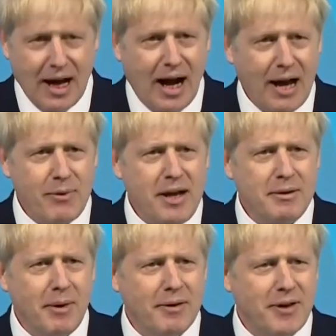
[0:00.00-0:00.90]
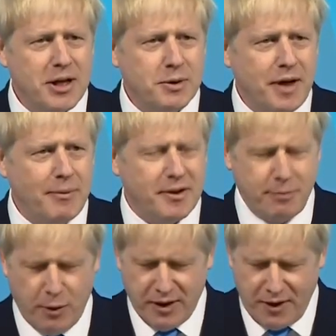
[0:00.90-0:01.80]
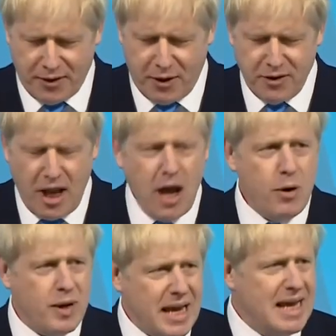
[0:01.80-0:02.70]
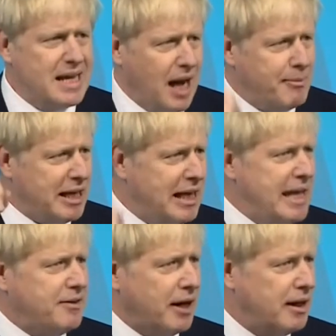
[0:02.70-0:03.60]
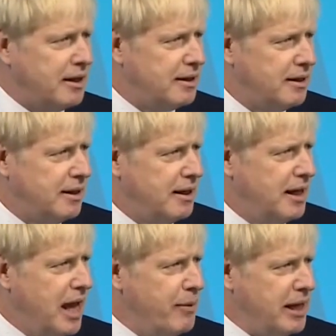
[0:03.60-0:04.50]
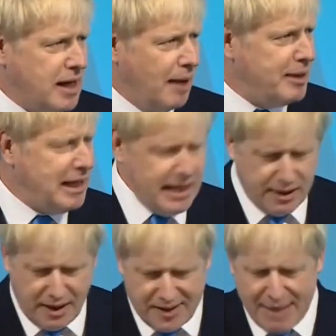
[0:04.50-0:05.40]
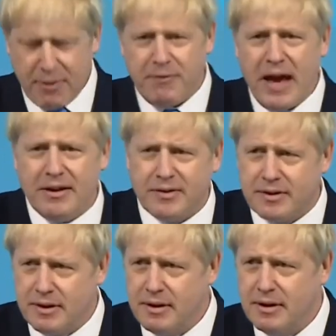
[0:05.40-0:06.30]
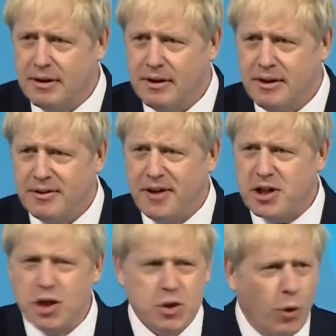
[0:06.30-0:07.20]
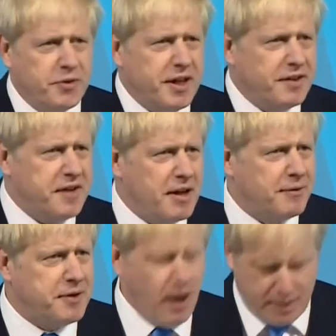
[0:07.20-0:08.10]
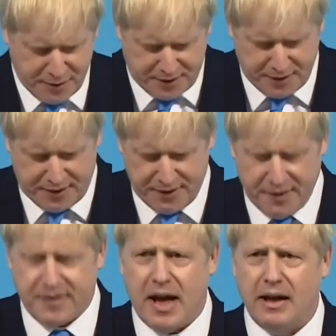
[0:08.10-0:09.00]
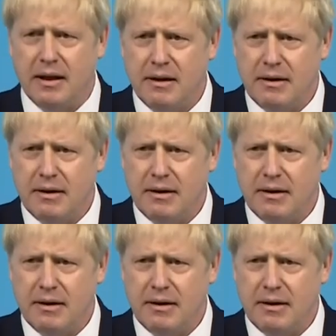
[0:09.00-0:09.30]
I read in my Financial Times this morning that there are no incoming leader has ever faced such a daunting set of circumstances, it said.